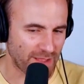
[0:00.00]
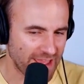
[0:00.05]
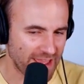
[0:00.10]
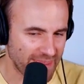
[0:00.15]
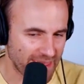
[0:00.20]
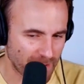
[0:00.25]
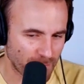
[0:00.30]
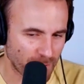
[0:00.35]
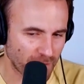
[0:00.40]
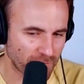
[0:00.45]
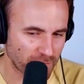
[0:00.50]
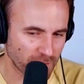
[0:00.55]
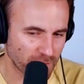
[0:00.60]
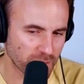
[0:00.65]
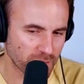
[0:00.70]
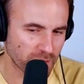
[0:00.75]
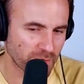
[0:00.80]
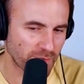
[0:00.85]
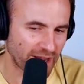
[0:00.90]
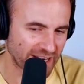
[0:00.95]
that perfume
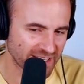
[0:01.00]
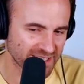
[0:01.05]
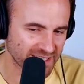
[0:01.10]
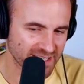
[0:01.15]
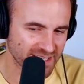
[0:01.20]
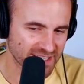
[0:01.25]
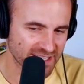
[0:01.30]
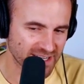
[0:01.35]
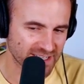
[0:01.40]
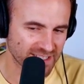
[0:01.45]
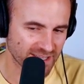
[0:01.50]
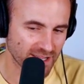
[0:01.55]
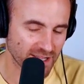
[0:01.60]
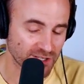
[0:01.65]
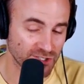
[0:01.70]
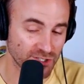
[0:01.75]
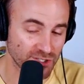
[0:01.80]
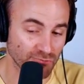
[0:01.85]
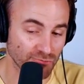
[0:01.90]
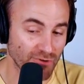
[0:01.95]
you bought at TJ's
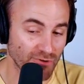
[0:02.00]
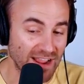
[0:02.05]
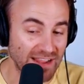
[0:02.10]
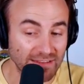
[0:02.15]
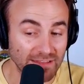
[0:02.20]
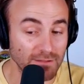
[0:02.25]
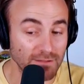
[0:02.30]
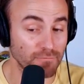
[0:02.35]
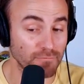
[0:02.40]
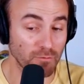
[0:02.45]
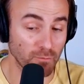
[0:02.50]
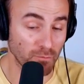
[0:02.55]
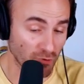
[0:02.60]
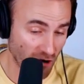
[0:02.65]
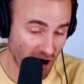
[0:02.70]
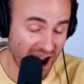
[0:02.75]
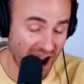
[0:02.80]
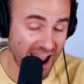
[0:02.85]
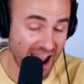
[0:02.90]
directly from Mariah